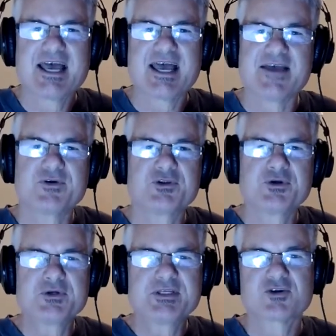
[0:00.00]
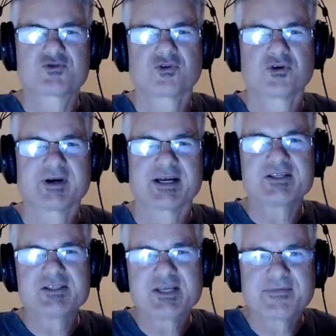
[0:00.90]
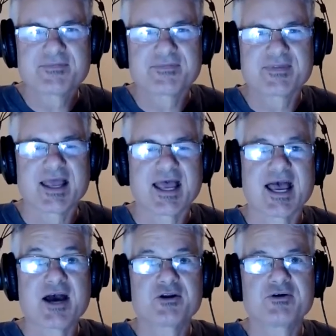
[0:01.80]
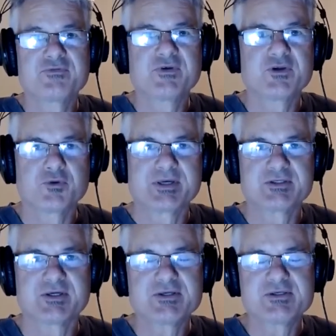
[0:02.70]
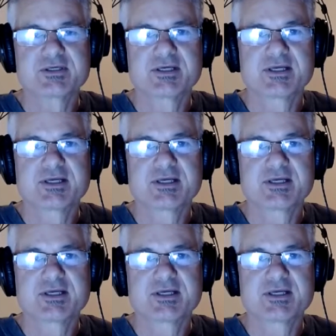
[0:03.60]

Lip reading: If you do take drawings out of your business